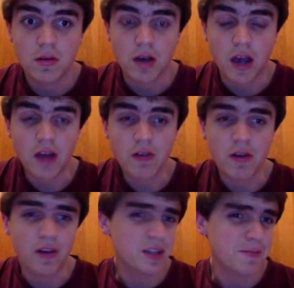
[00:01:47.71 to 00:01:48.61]
I don't know
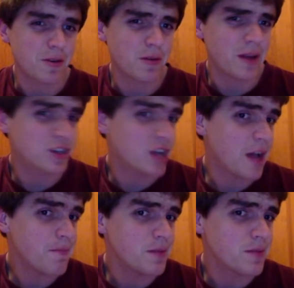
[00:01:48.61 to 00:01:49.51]
how this chemical reaction
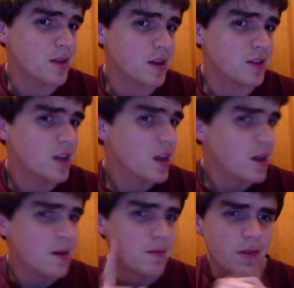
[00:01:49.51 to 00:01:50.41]
happened, because
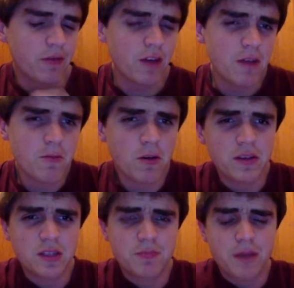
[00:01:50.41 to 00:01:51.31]
the framework
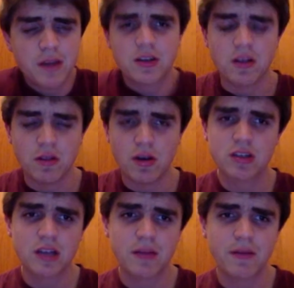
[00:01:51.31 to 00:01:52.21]
we spent a long
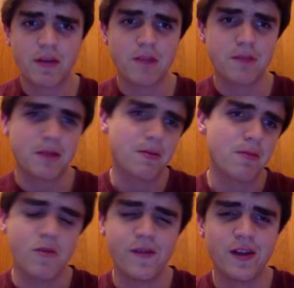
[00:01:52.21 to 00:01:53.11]
time developing
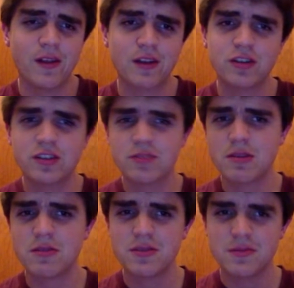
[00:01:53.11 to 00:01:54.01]
about moving electrons
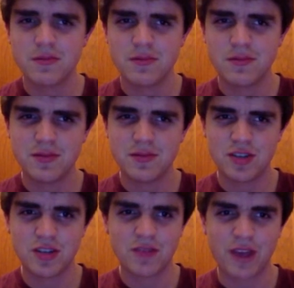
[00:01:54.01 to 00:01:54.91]
around
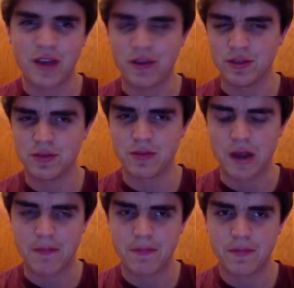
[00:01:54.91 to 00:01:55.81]
just failed,
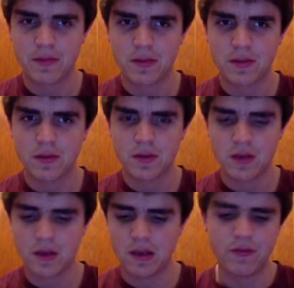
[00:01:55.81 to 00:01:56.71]
right?
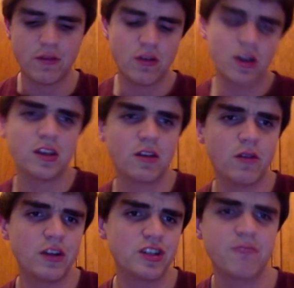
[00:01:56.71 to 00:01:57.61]
If you look at the
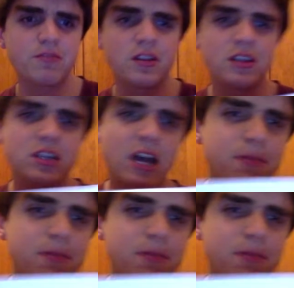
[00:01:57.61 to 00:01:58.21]
equation I put at the top of